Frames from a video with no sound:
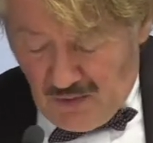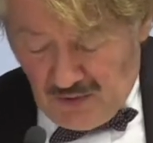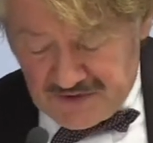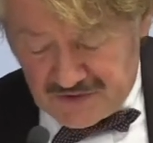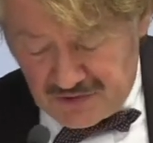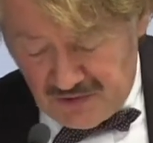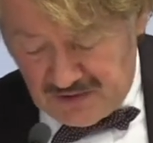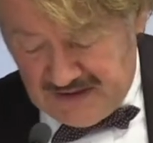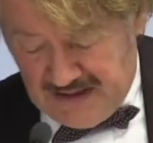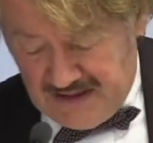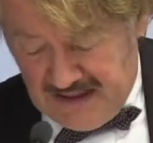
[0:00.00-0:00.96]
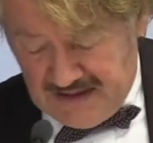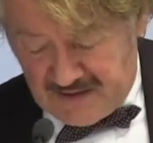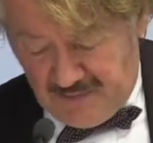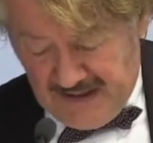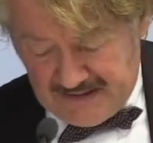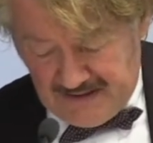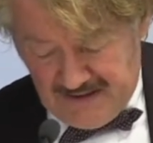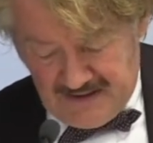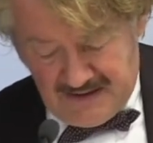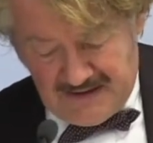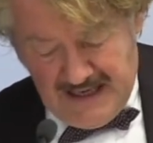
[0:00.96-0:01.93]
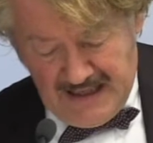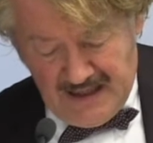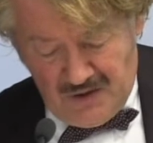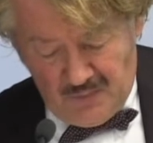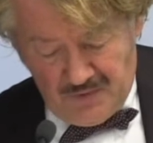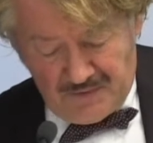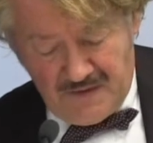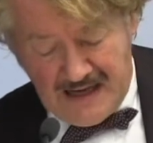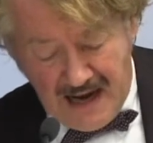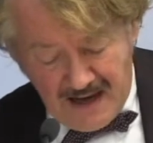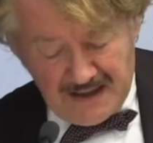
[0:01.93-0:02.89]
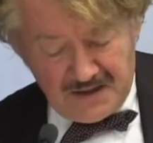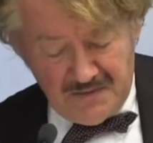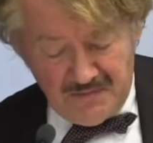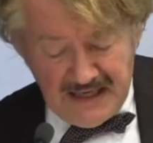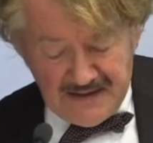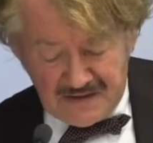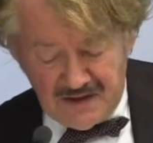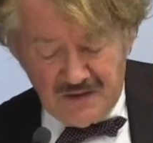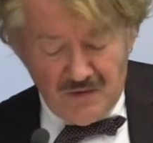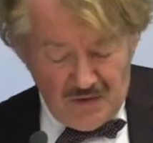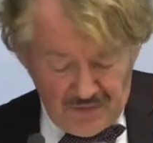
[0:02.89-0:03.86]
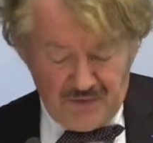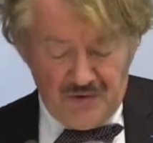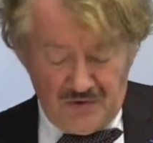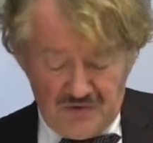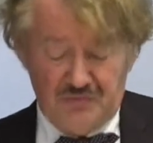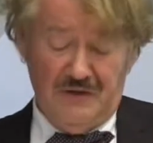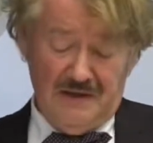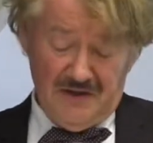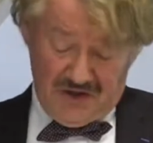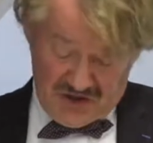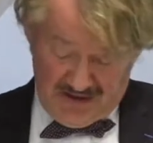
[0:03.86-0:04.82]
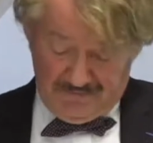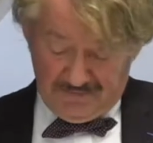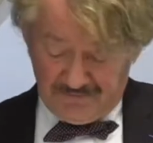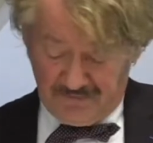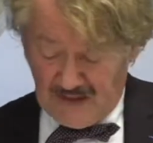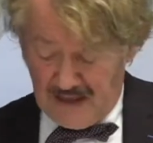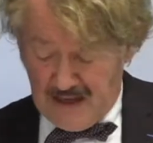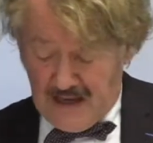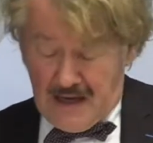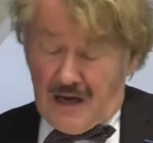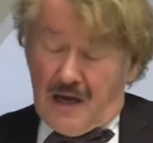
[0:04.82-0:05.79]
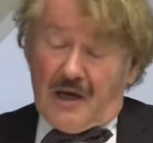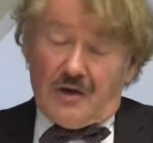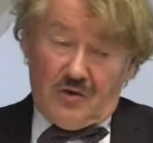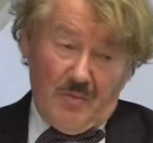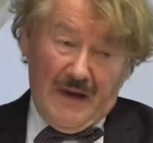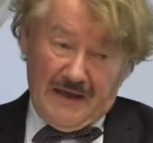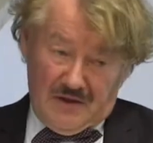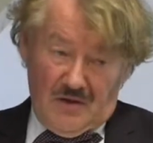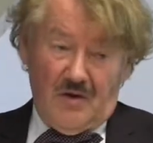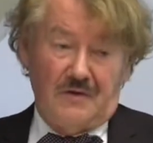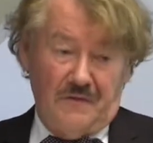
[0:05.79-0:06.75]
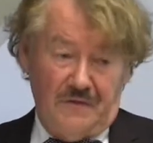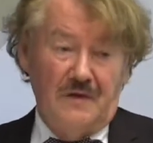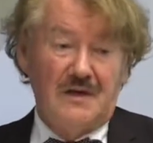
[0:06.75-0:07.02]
one certainly needs a better understanding of what the icon means in Orthodox religion. You made a lot